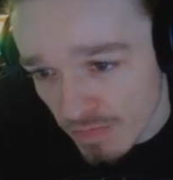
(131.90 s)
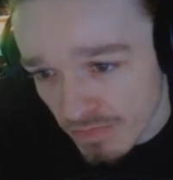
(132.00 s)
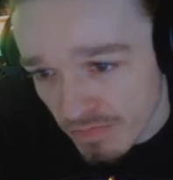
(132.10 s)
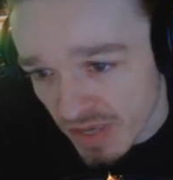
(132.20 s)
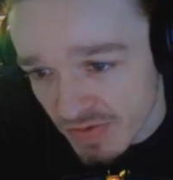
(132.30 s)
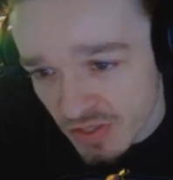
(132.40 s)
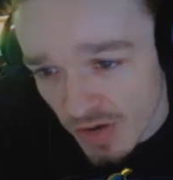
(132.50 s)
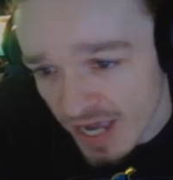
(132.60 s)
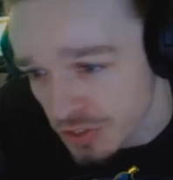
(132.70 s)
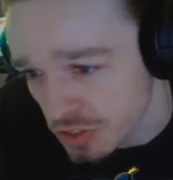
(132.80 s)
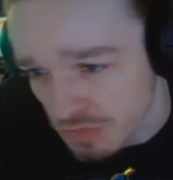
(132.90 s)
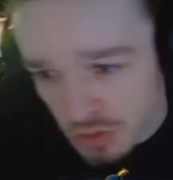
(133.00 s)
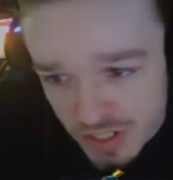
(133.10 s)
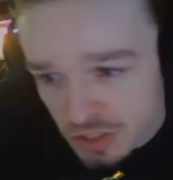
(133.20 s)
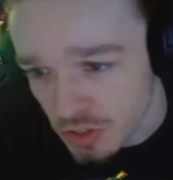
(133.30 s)
Maybe they'll add some
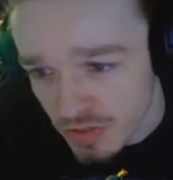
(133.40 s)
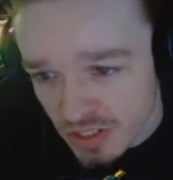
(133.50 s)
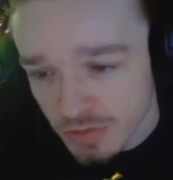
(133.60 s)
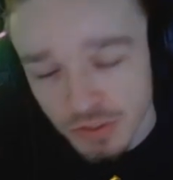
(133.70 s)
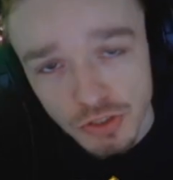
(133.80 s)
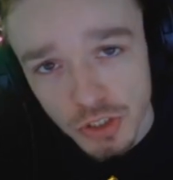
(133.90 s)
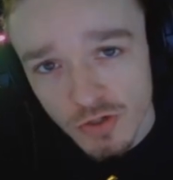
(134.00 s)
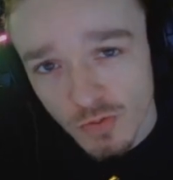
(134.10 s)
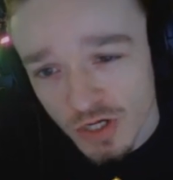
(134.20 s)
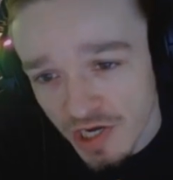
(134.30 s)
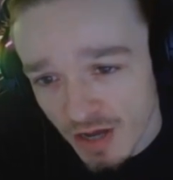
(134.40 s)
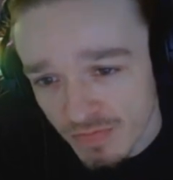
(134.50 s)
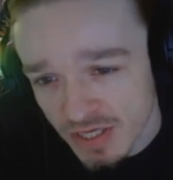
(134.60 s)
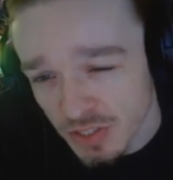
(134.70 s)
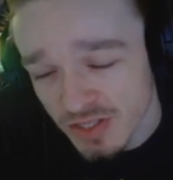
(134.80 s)
tweaks to it in the future and whatnot,
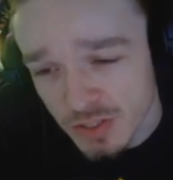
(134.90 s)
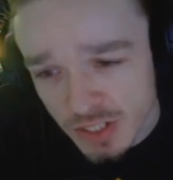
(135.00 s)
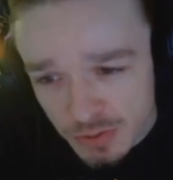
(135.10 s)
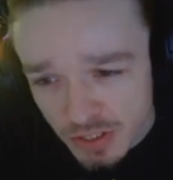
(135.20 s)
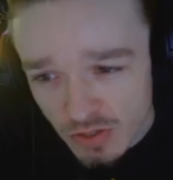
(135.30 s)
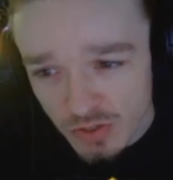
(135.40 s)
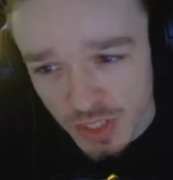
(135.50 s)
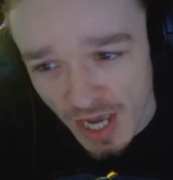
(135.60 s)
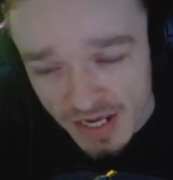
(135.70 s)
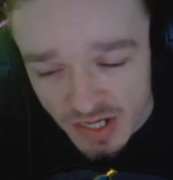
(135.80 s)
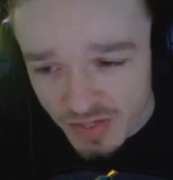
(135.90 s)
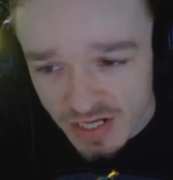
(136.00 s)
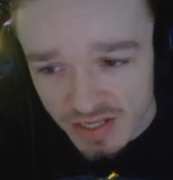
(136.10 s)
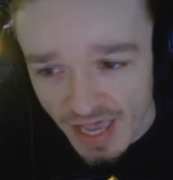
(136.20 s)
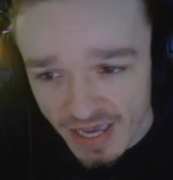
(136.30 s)
because I did feel a tiny bit
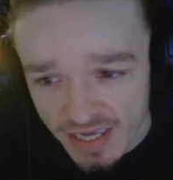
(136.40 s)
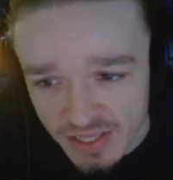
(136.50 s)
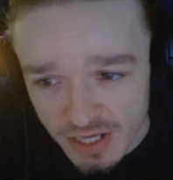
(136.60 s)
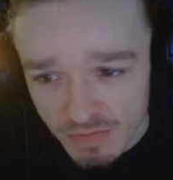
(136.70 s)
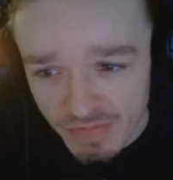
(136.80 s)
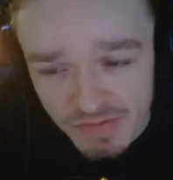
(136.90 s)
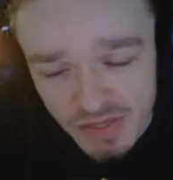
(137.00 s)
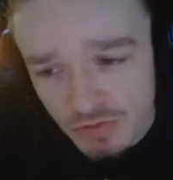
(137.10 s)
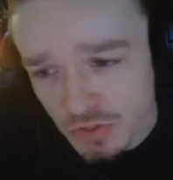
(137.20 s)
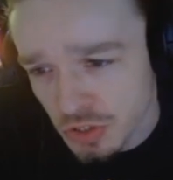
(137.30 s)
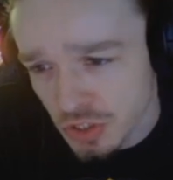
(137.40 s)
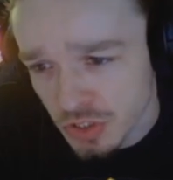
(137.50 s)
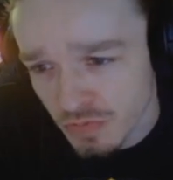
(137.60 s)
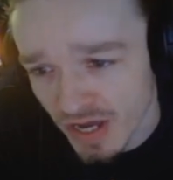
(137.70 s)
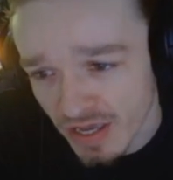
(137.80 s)
of lag in there. Maybe it was
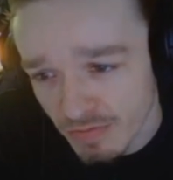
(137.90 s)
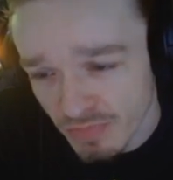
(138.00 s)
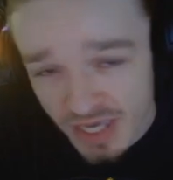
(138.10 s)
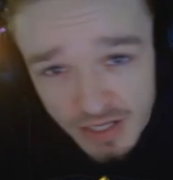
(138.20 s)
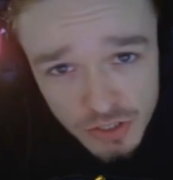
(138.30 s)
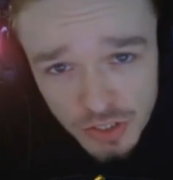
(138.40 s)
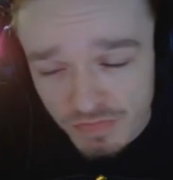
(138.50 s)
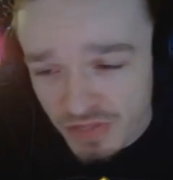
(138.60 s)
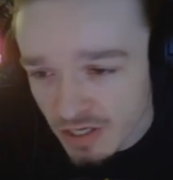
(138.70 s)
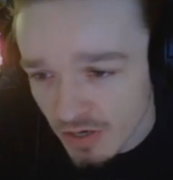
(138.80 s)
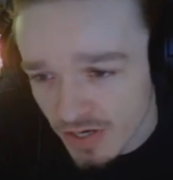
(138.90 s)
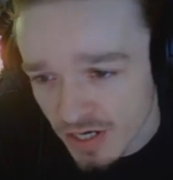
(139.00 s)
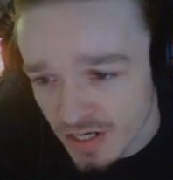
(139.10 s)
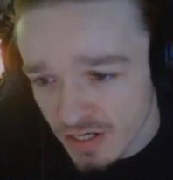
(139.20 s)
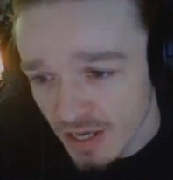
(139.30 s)
just my ping or something going
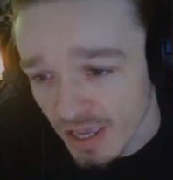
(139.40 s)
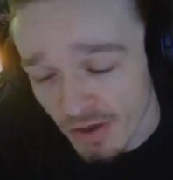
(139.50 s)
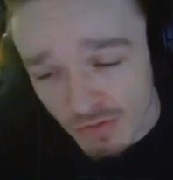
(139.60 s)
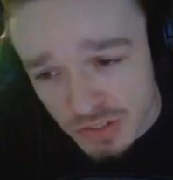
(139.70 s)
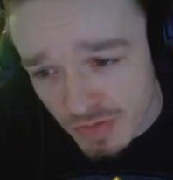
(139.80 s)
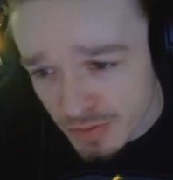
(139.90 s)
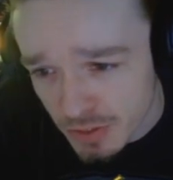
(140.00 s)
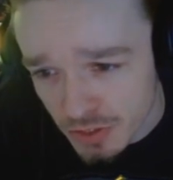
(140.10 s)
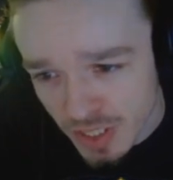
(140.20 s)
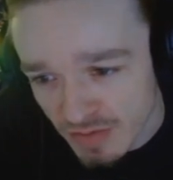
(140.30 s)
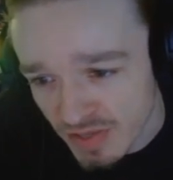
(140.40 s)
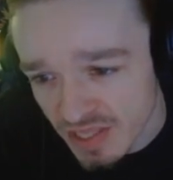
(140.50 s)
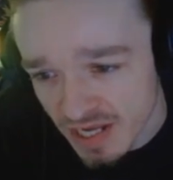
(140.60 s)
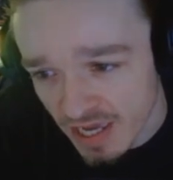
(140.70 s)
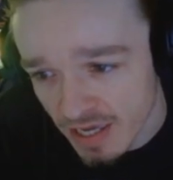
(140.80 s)
on. It was my first game of
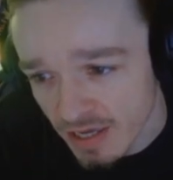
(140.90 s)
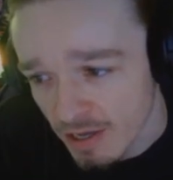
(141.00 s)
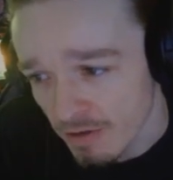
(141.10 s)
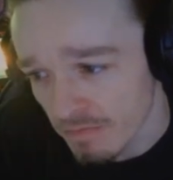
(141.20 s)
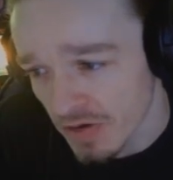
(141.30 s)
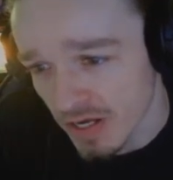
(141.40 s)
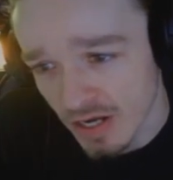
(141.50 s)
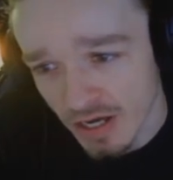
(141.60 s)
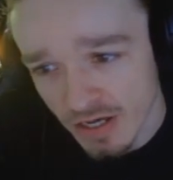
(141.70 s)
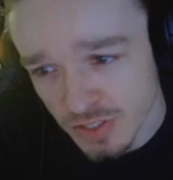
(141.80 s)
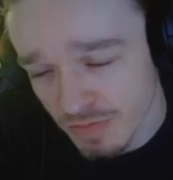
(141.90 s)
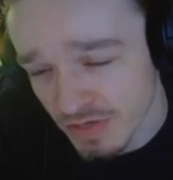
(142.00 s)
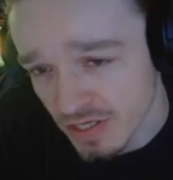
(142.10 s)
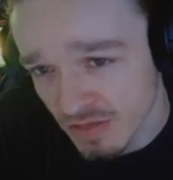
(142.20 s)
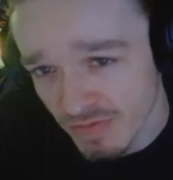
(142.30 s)
the day, but
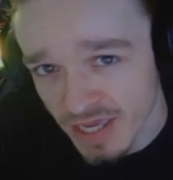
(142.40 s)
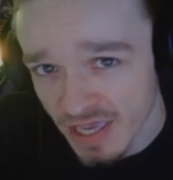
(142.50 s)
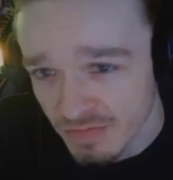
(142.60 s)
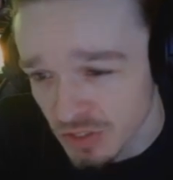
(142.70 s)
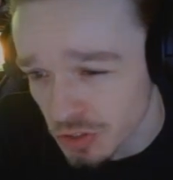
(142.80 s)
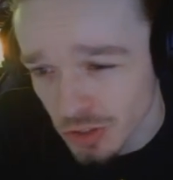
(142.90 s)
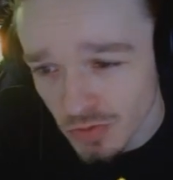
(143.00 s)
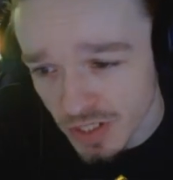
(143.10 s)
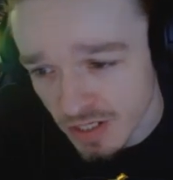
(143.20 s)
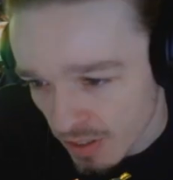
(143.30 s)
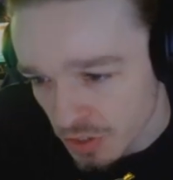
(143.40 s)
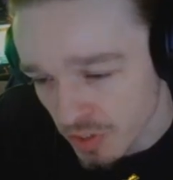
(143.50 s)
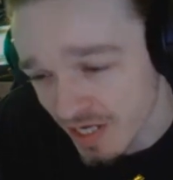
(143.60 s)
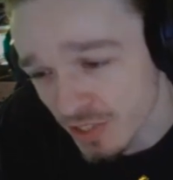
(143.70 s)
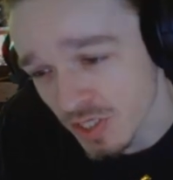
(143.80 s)
typically my game is tuned in. So
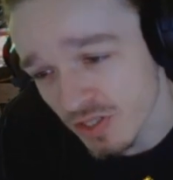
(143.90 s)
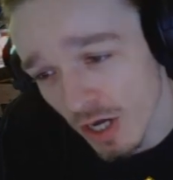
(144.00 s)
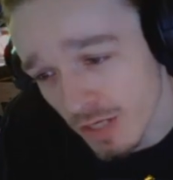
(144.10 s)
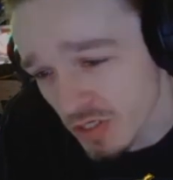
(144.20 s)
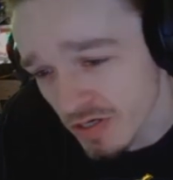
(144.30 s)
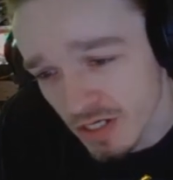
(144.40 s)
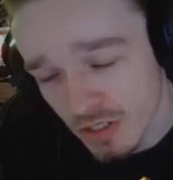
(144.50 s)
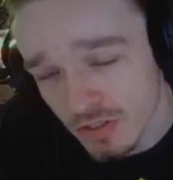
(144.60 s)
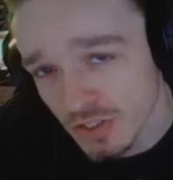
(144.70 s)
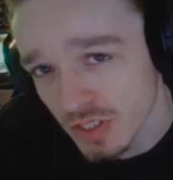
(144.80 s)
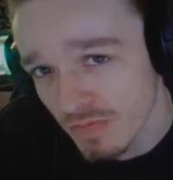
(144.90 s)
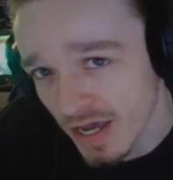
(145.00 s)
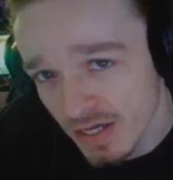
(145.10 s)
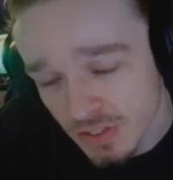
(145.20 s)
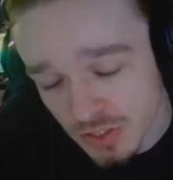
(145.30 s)
like I said, the off-the-grid currency
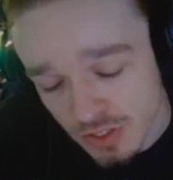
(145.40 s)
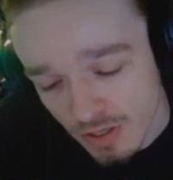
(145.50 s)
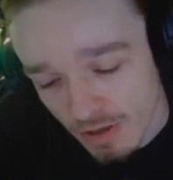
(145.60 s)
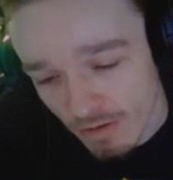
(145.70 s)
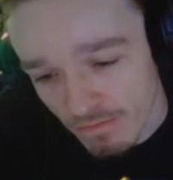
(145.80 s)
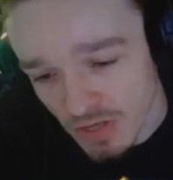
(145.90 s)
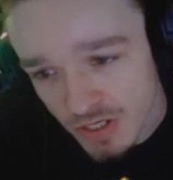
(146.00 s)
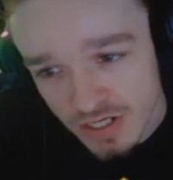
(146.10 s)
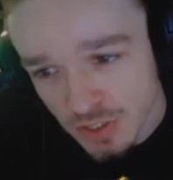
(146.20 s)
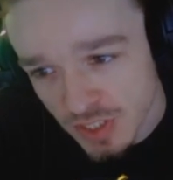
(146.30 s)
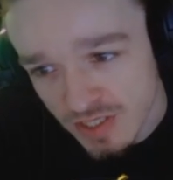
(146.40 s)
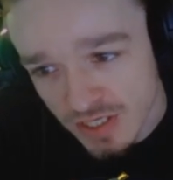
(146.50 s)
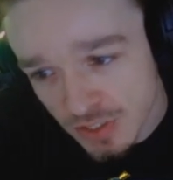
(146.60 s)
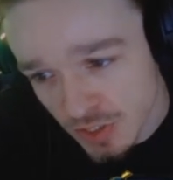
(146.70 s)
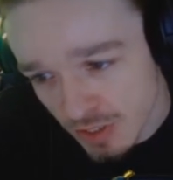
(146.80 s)
packs, you're going to see
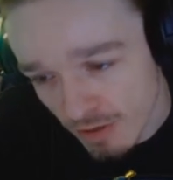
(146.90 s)
this.